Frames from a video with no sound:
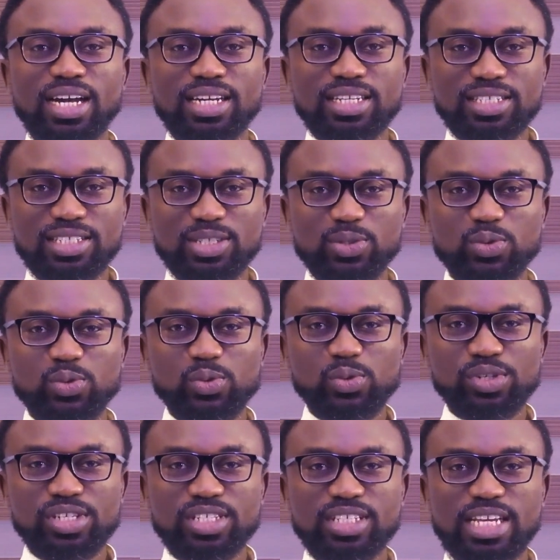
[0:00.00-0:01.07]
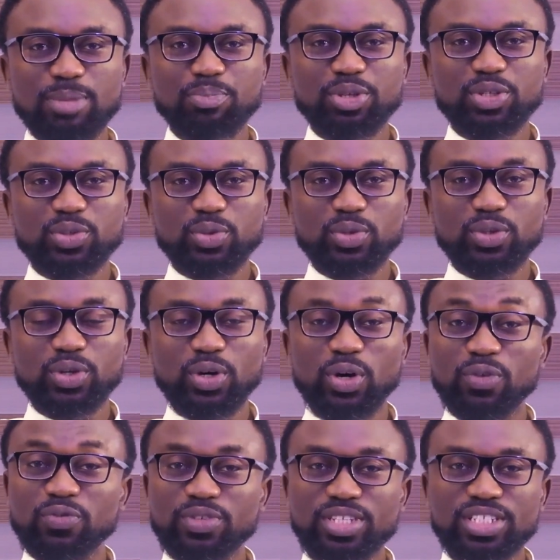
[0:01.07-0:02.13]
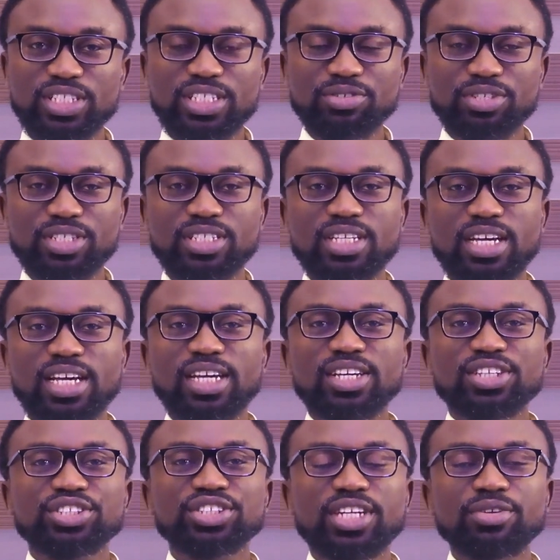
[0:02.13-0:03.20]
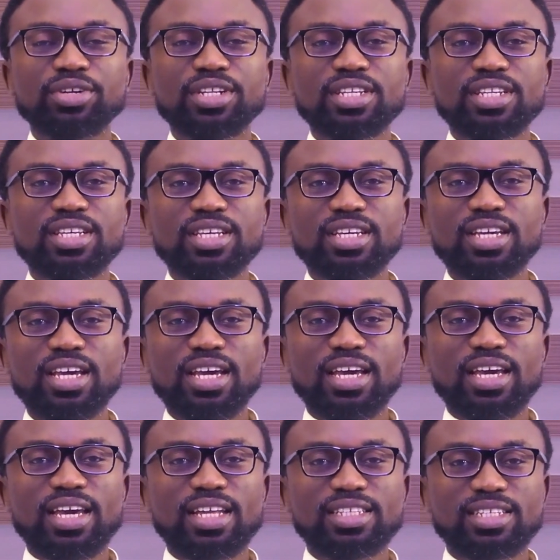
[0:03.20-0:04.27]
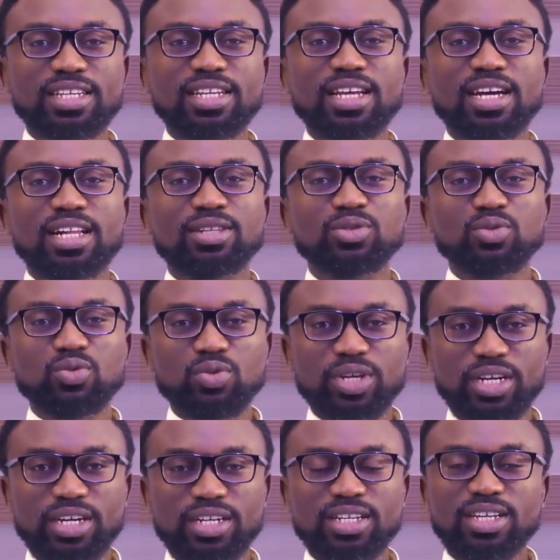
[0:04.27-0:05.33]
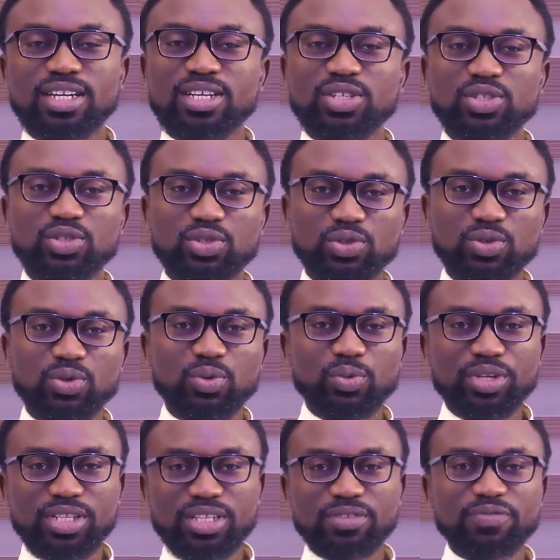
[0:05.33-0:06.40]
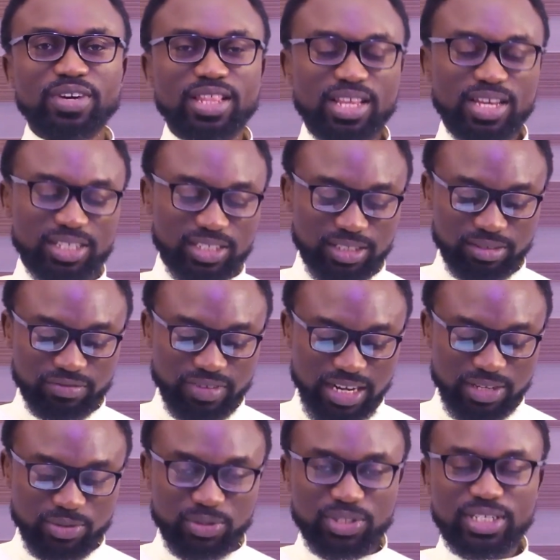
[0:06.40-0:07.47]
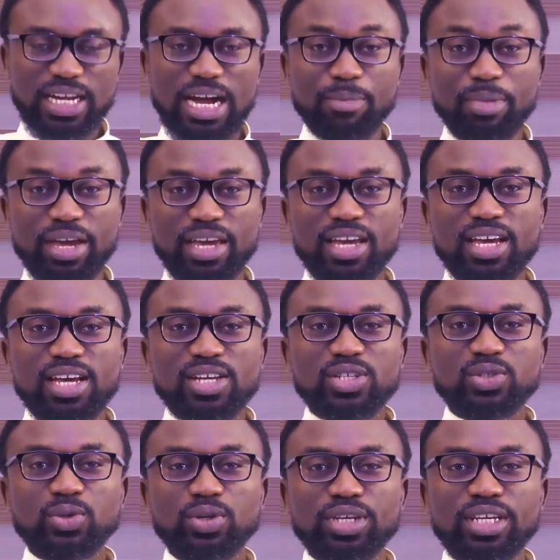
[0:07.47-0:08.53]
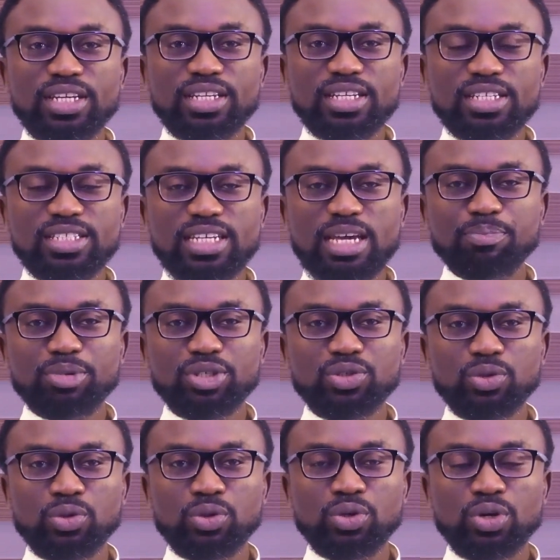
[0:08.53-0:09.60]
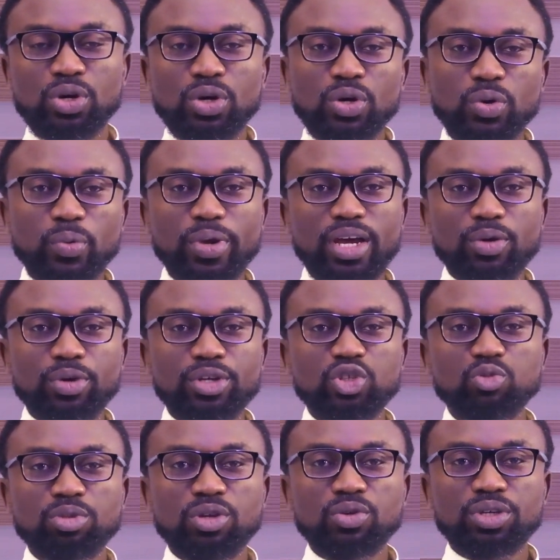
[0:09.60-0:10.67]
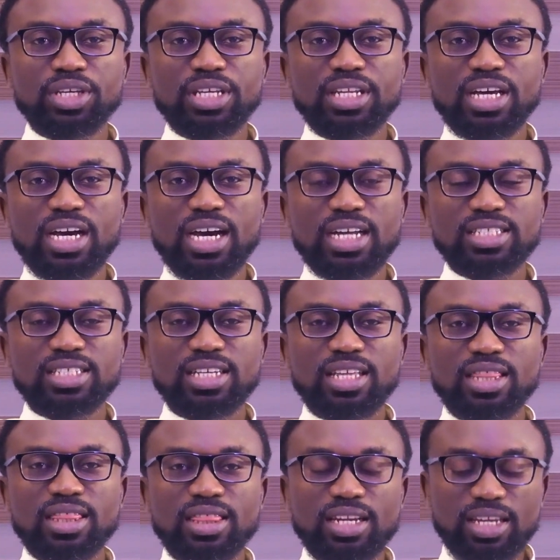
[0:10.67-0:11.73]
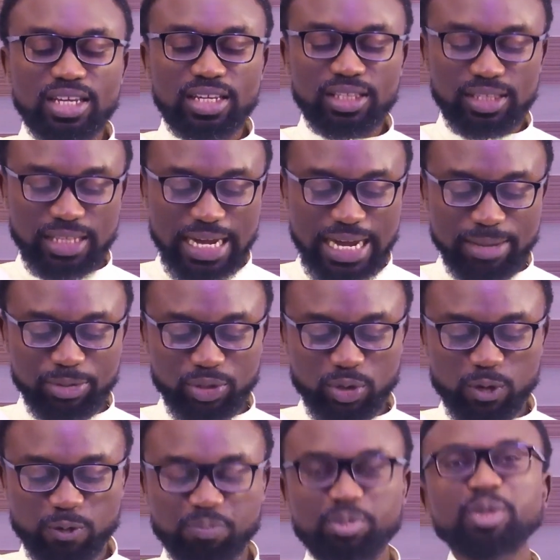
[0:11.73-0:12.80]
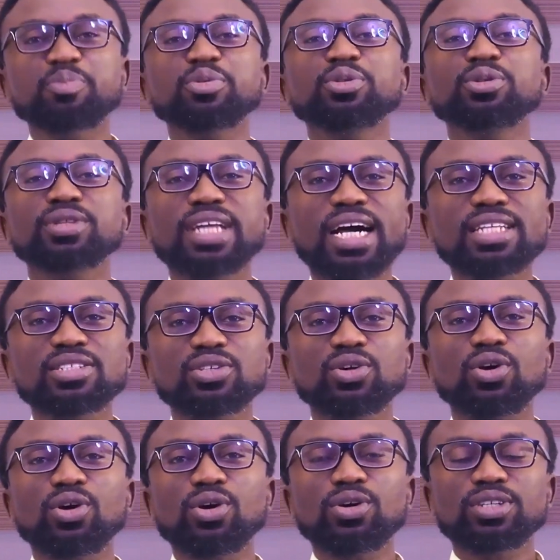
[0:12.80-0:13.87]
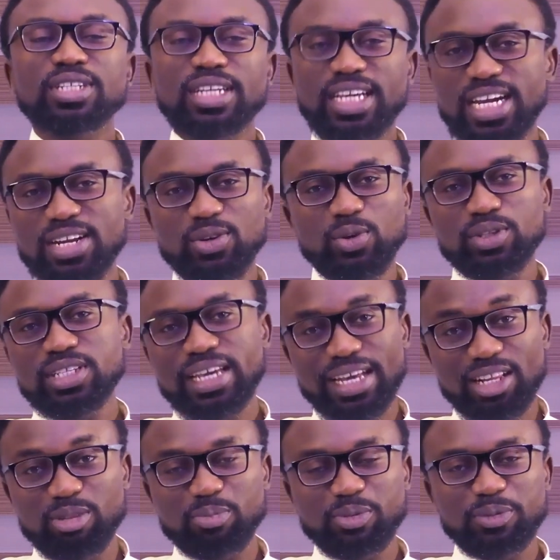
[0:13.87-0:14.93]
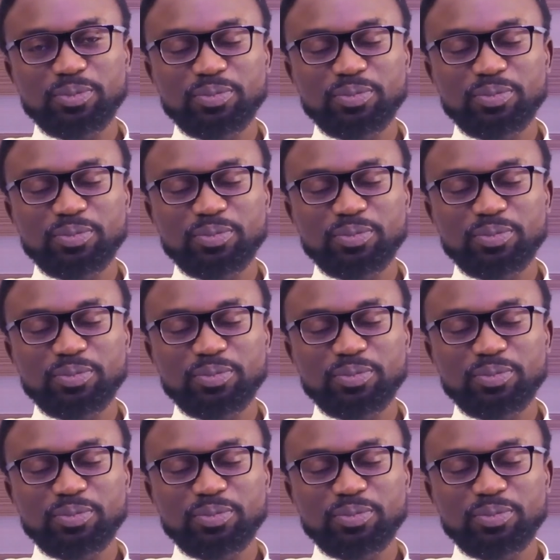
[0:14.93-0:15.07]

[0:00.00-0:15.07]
listen to this episode of the series Sharing the Eternal Word Still with Father Silvanus Ame. So in this episode, we are going to be looking at three types of people that God cannot help.